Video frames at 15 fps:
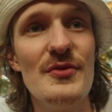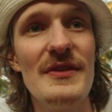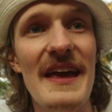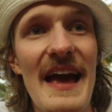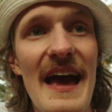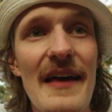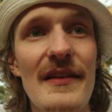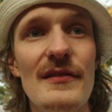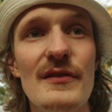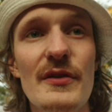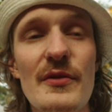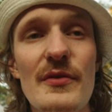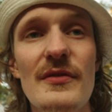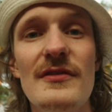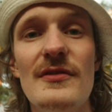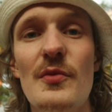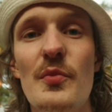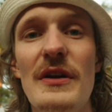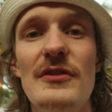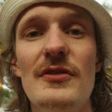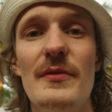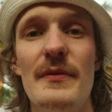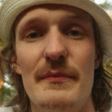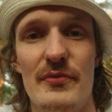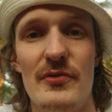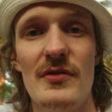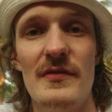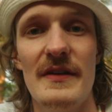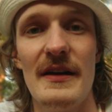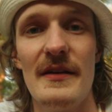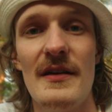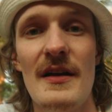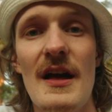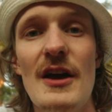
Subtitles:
you can't lose when you're improving.